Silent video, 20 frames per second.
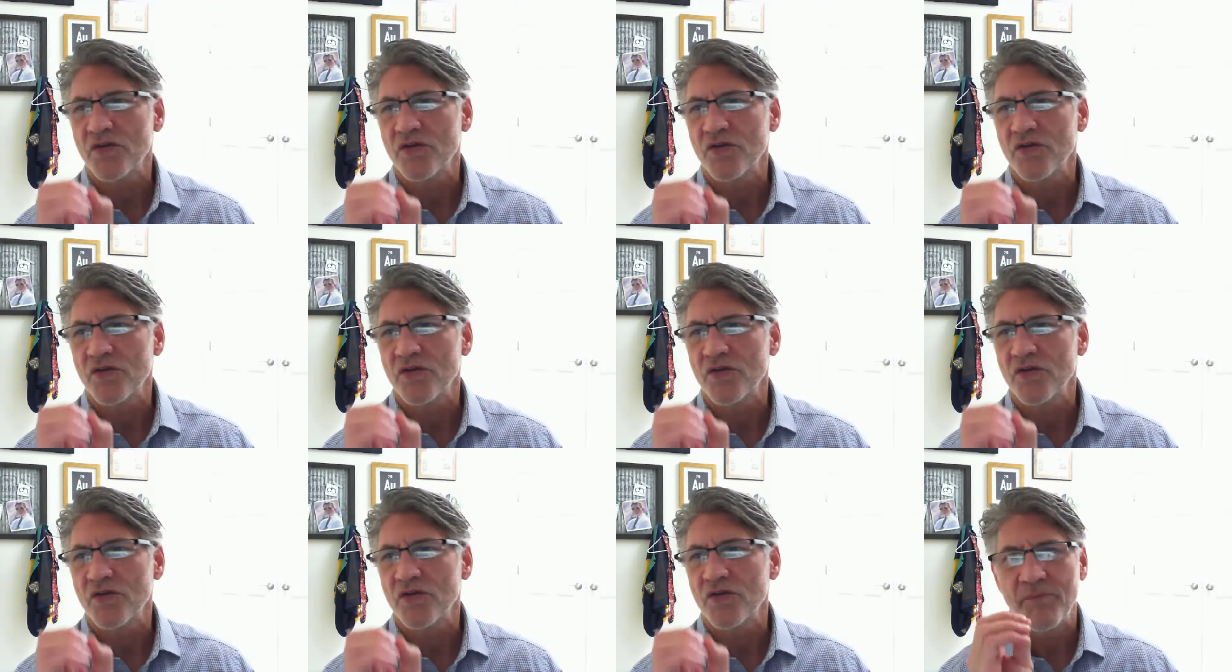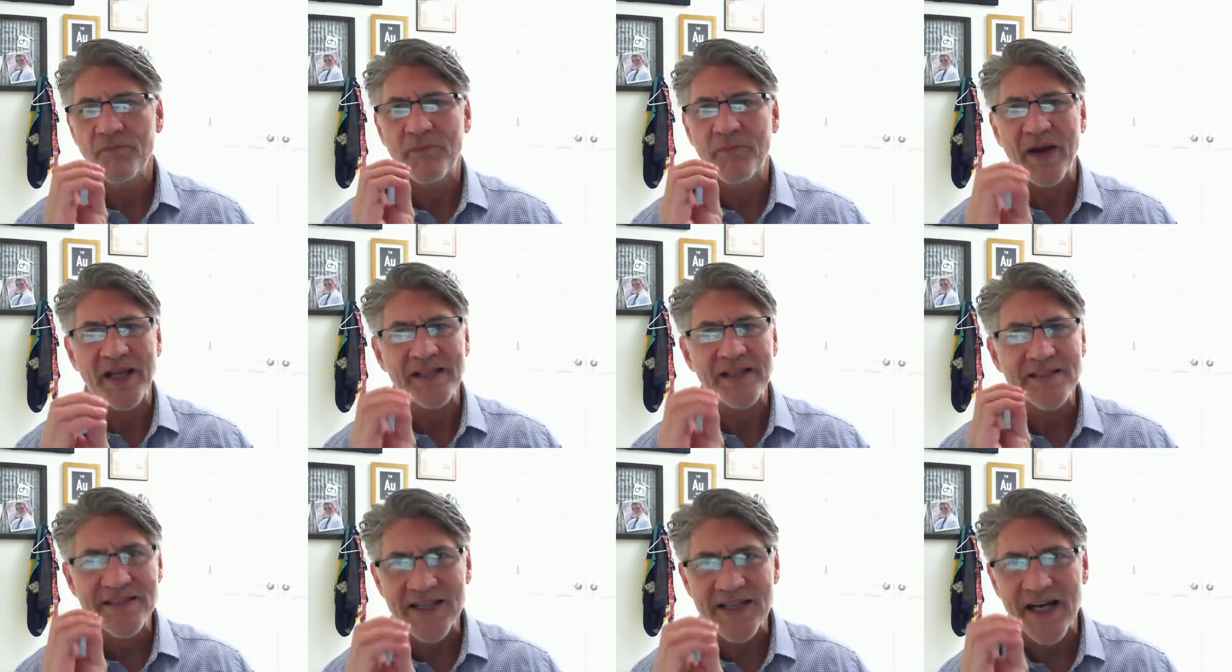
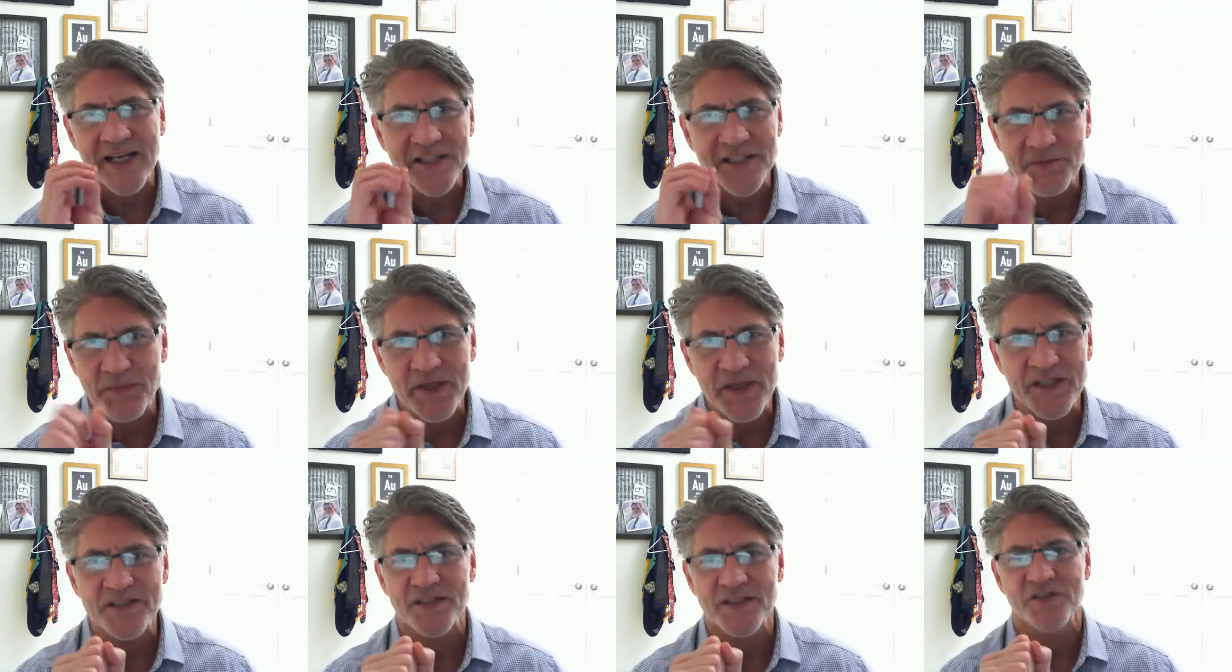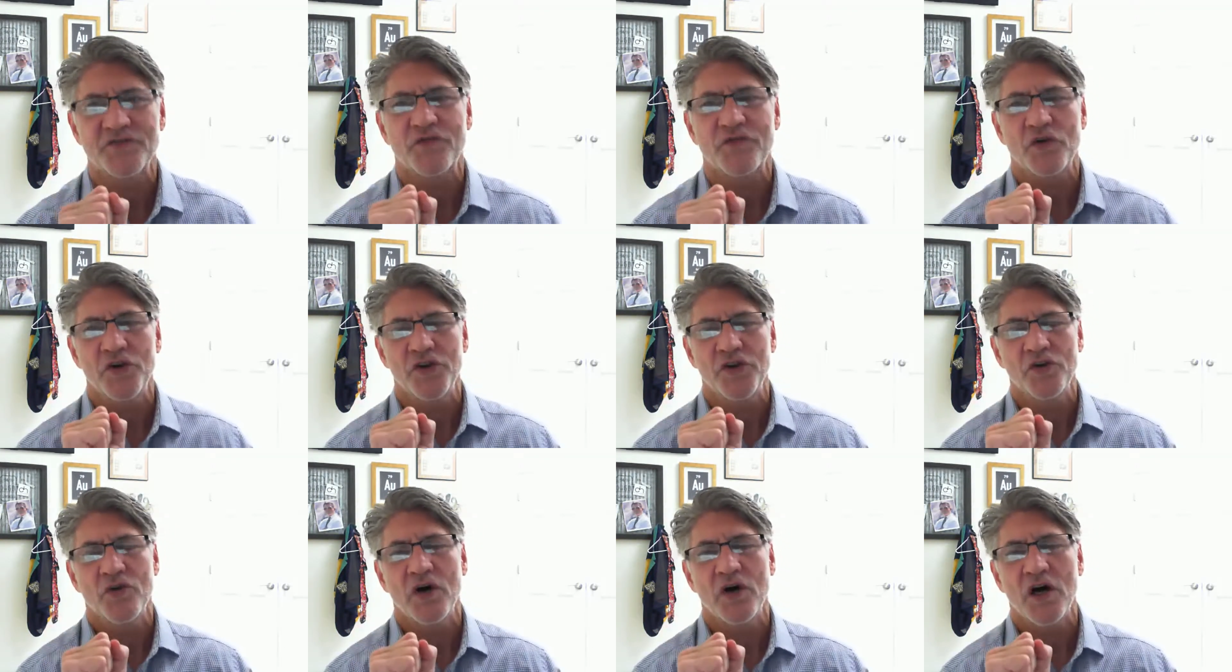bite-sized pieces for
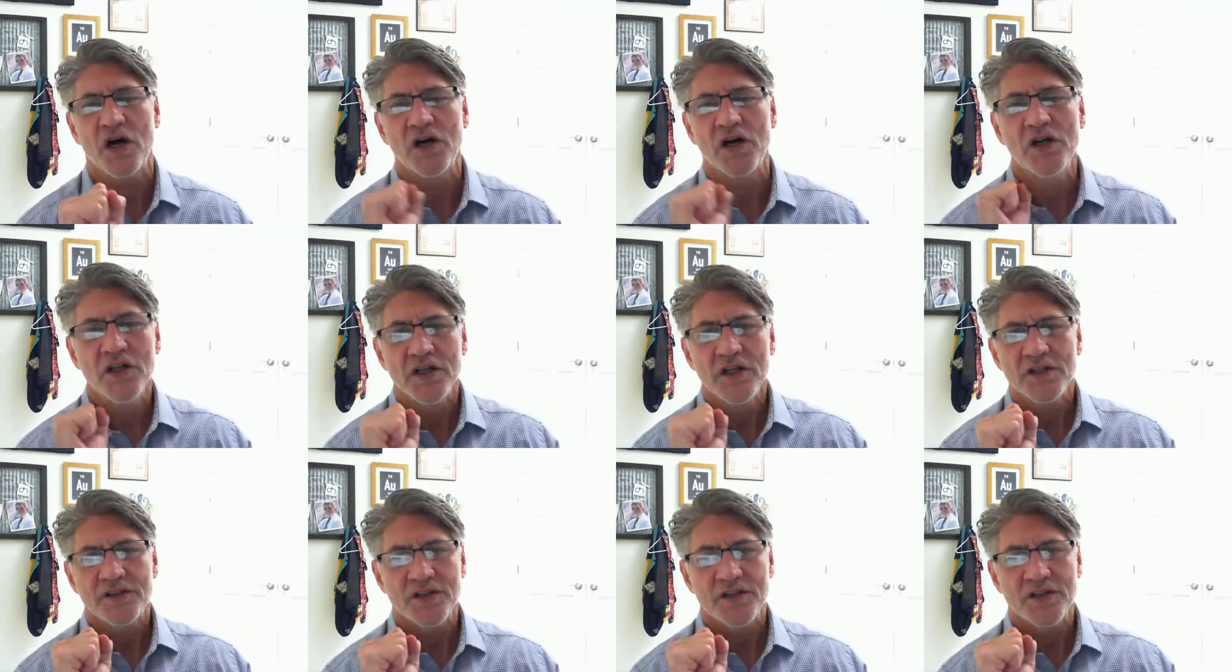you all